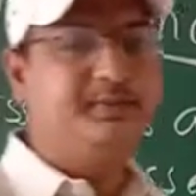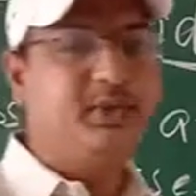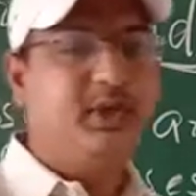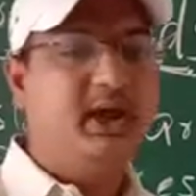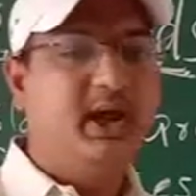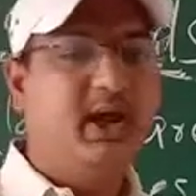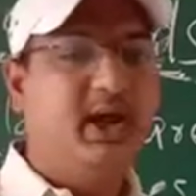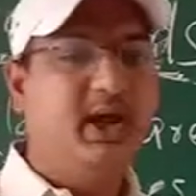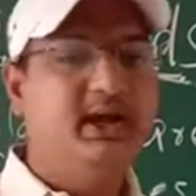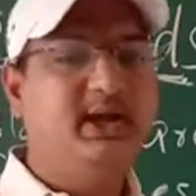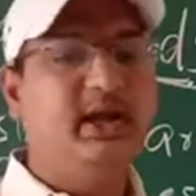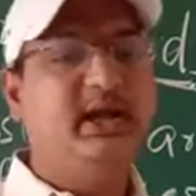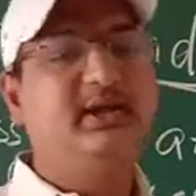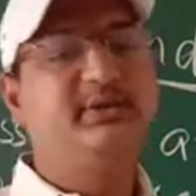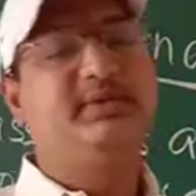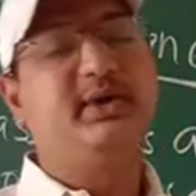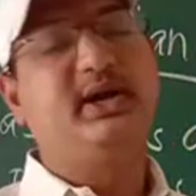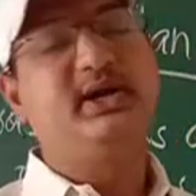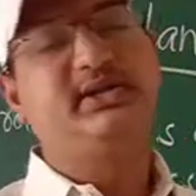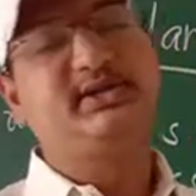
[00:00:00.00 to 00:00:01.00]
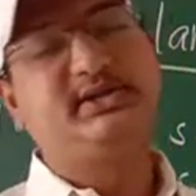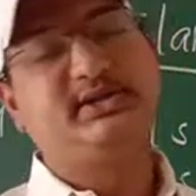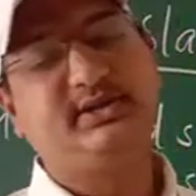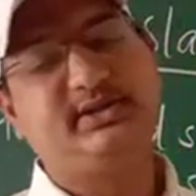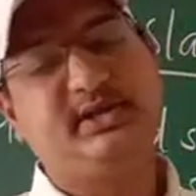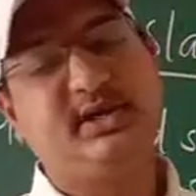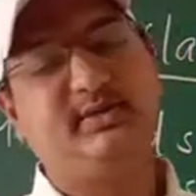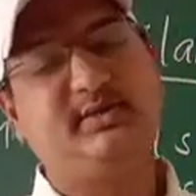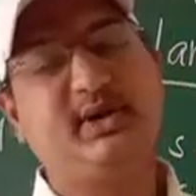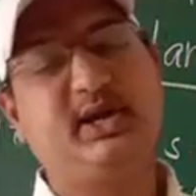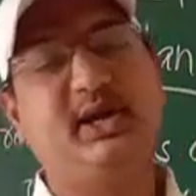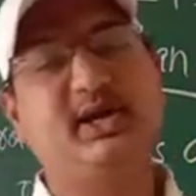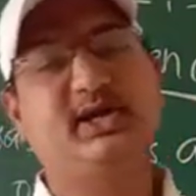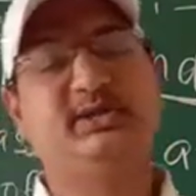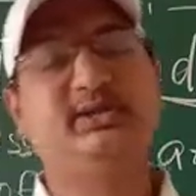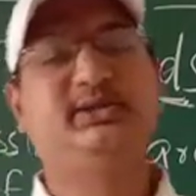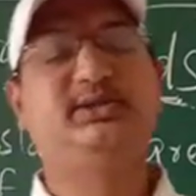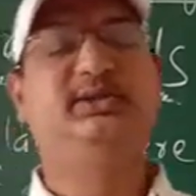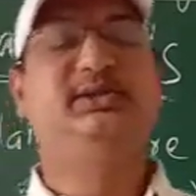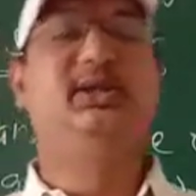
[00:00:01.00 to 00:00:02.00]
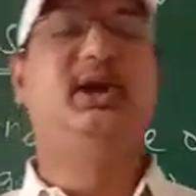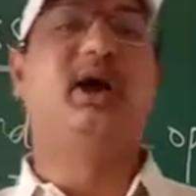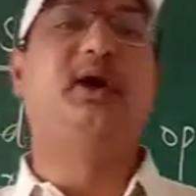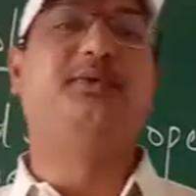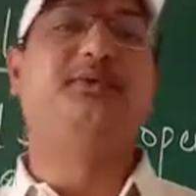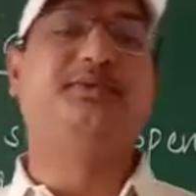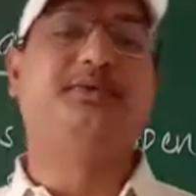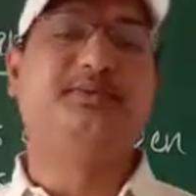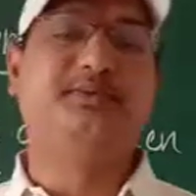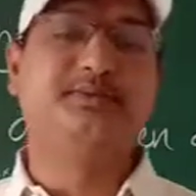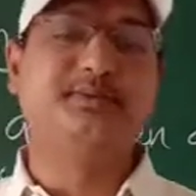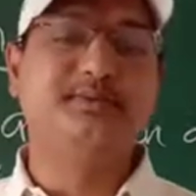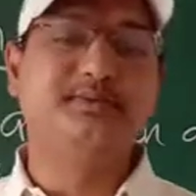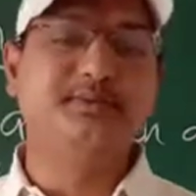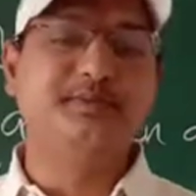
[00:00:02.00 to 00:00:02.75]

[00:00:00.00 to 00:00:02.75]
And elephants, zebras, giraffe,